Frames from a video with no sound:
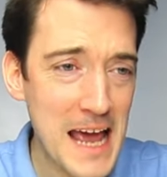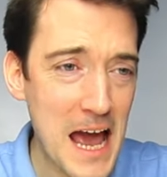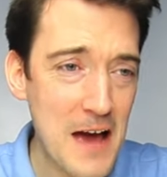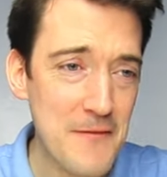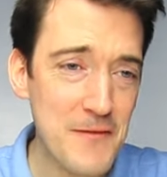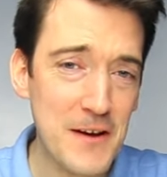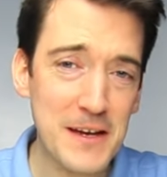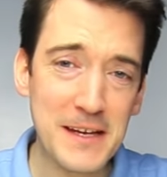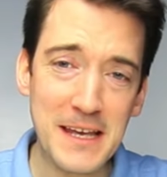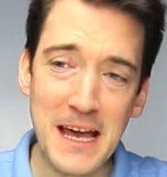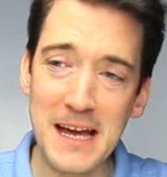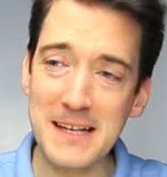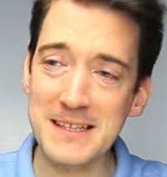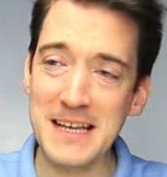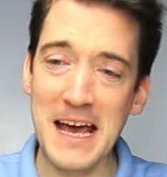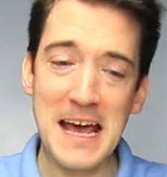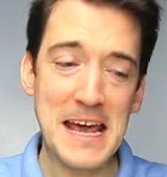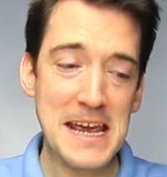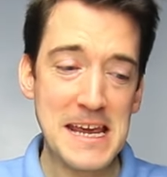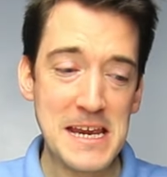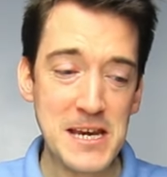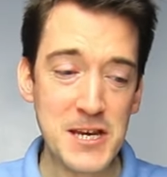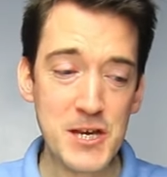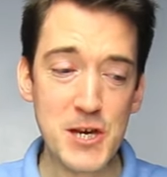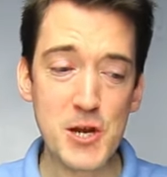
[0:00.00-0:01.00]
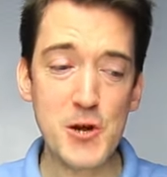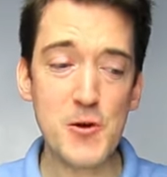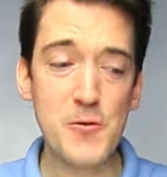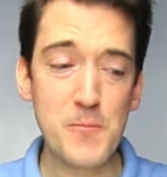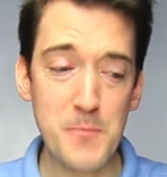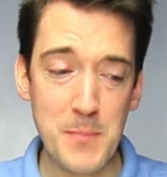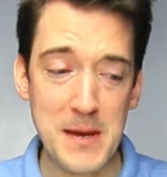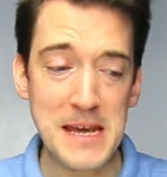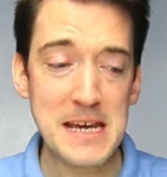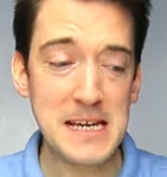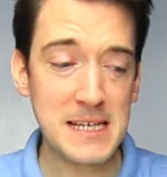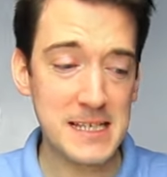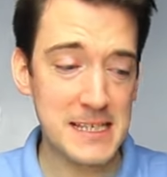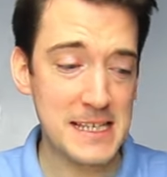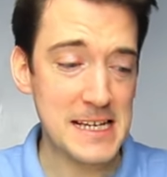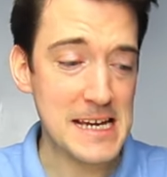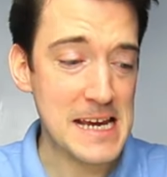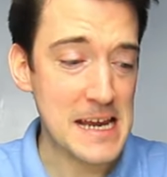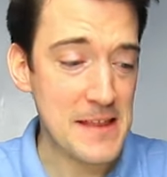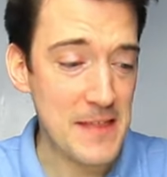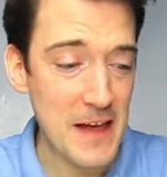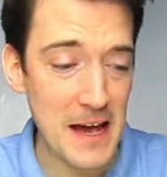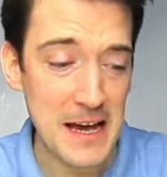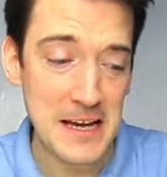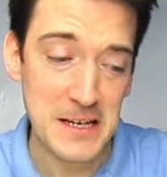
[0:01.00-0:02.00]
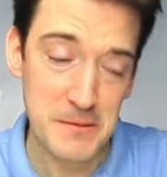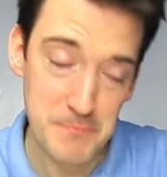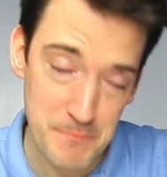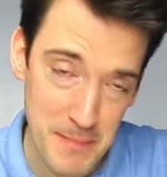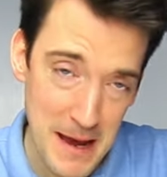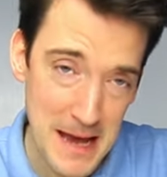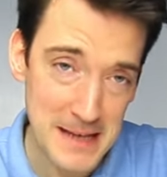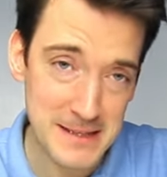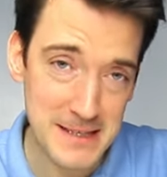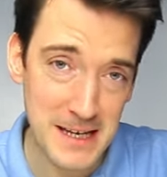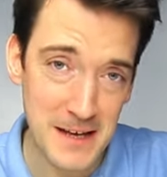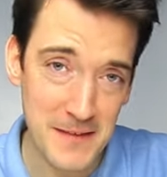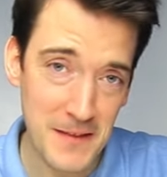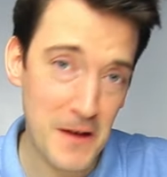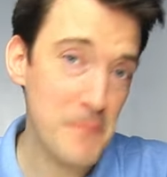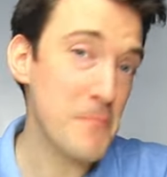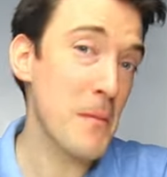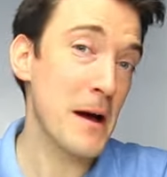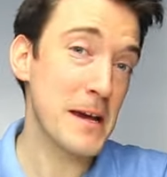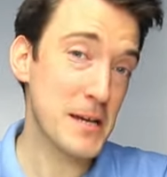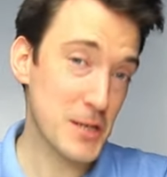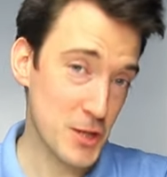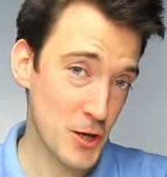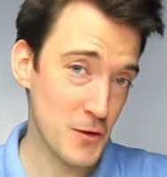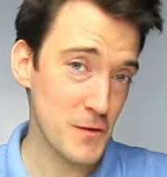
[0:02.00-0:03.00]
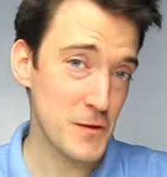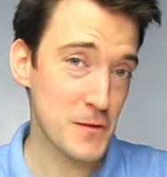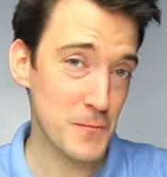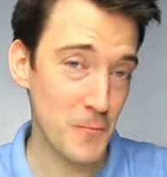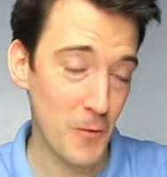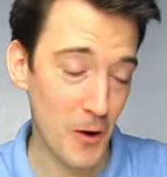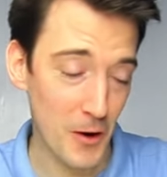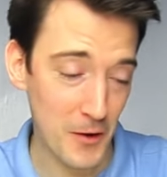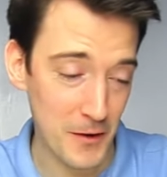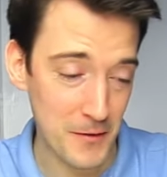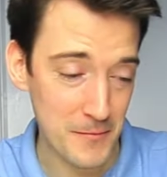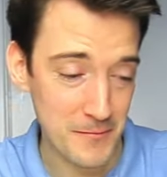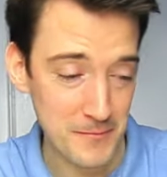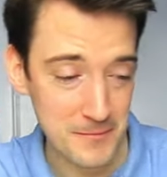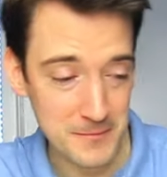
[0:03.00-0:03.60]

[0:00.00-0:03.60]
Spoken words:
ever get a new PC that is better than my current one?